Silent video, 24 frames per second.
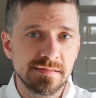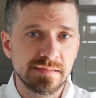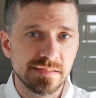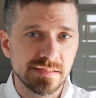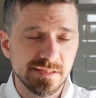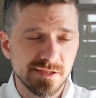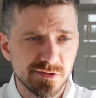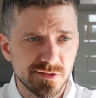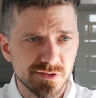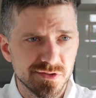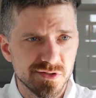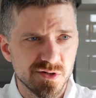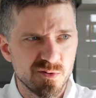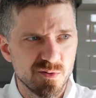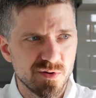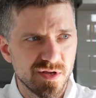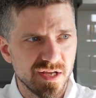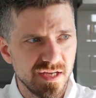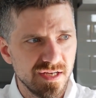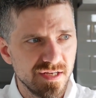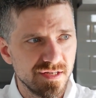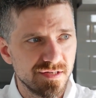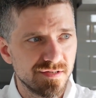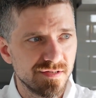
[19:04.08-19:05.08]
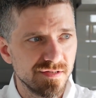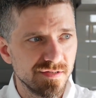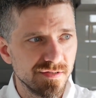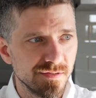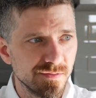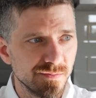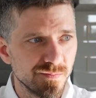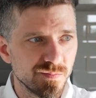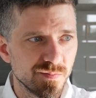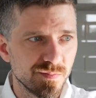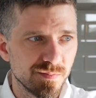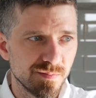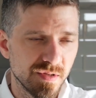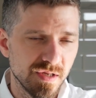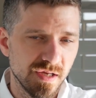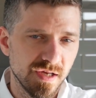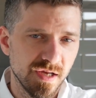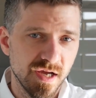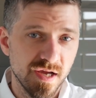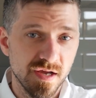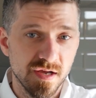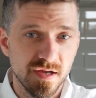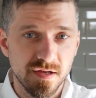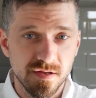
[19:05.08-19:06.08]
is it okay to,
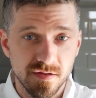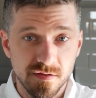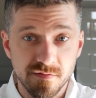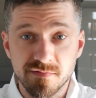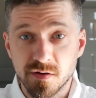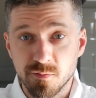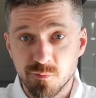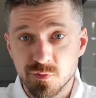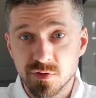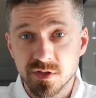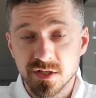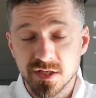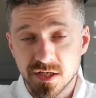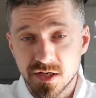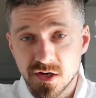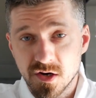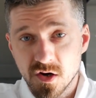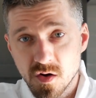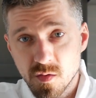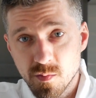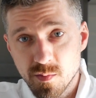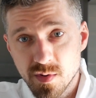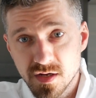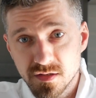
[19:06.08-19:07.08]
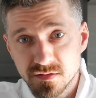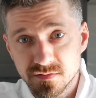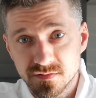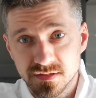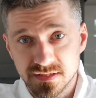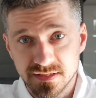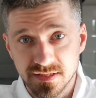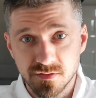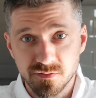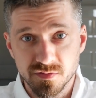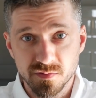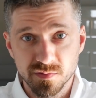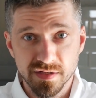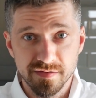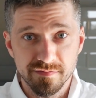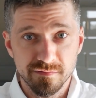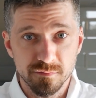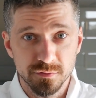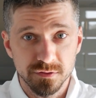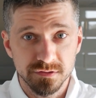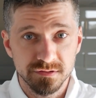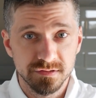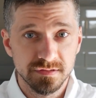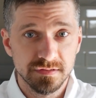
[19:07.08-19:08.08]
if I really care about the sound of my
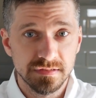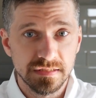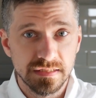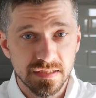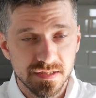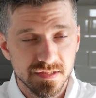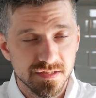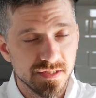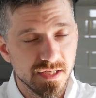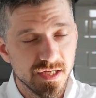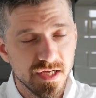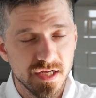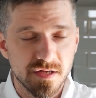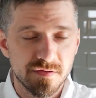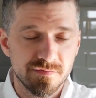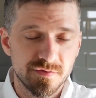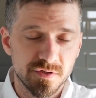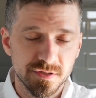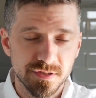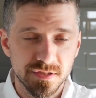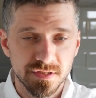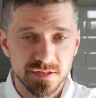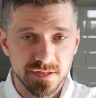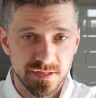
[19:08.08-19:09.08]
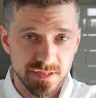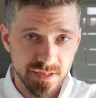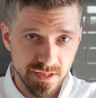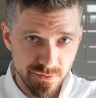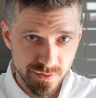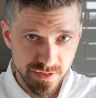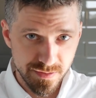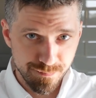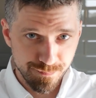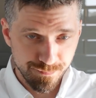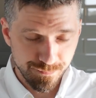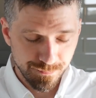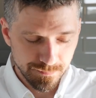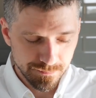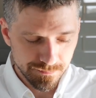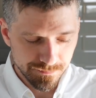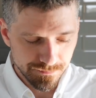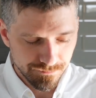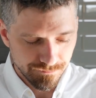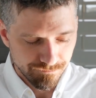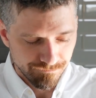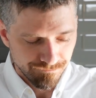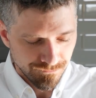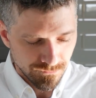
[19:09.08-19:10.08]
voice, to have all this dairy
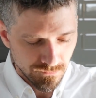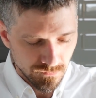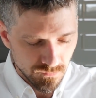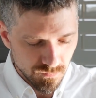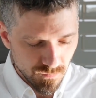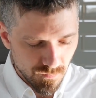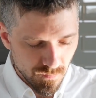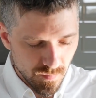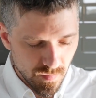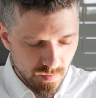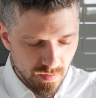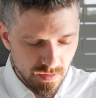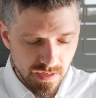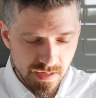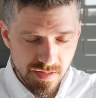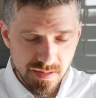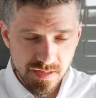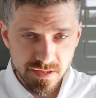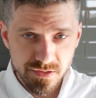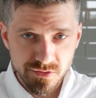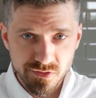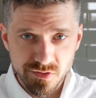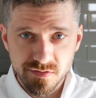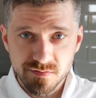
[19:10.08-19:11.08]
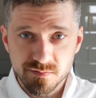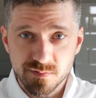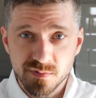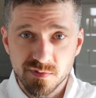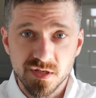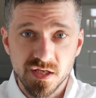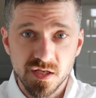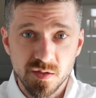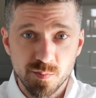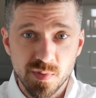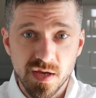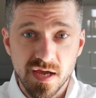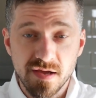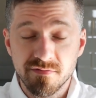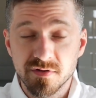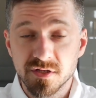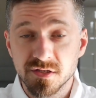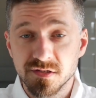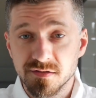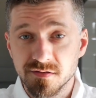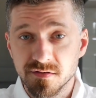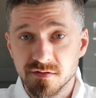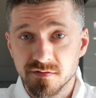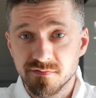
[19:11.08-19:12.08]
and then just keep having
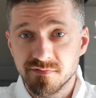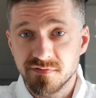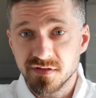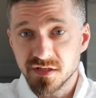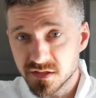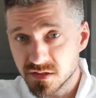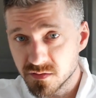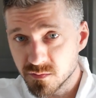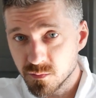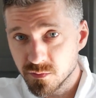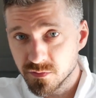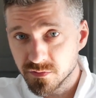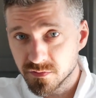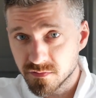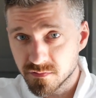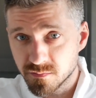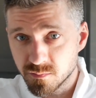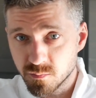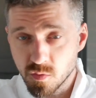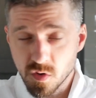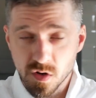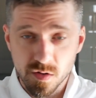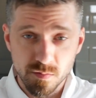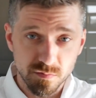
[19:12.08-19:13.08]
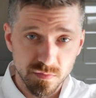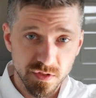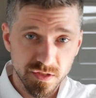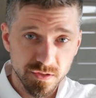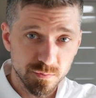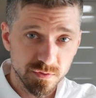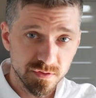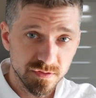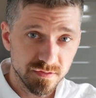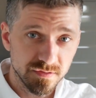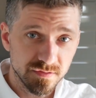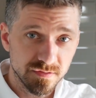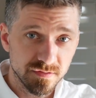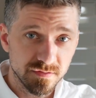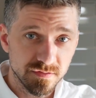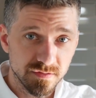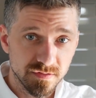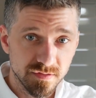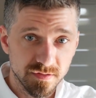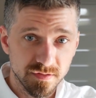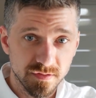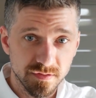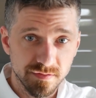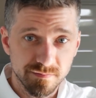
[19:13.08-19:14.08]
to fix it with warm liquids,
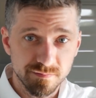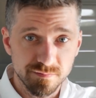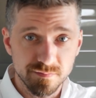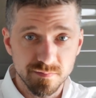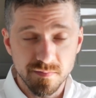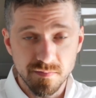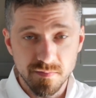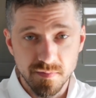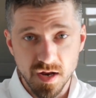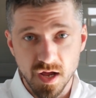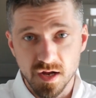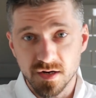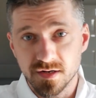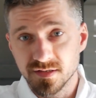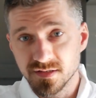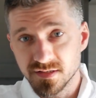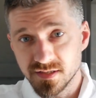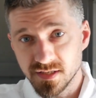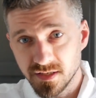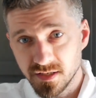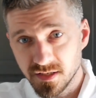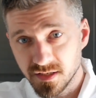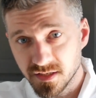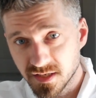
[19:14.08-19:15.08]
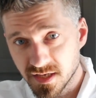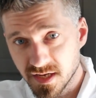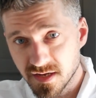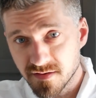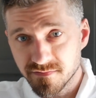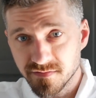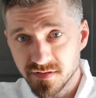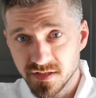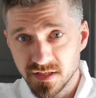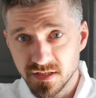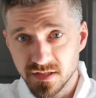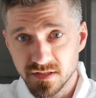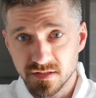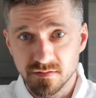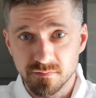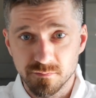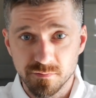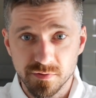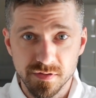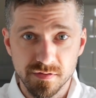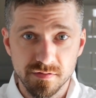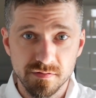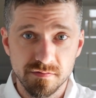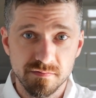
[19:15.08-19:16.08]
not containing caffeine,
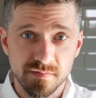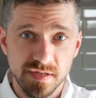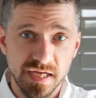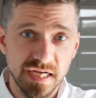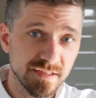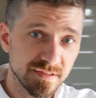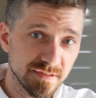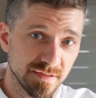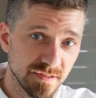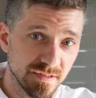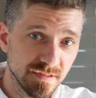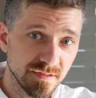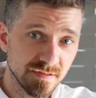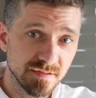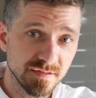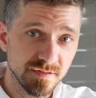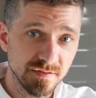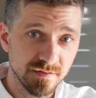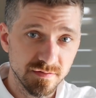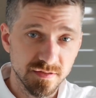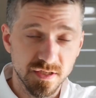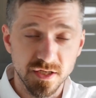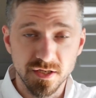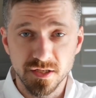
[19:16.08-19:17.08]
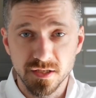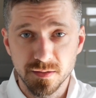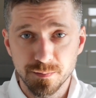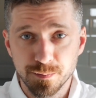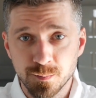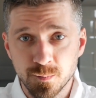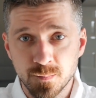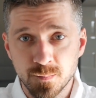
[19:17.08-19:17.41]
with acids and honey?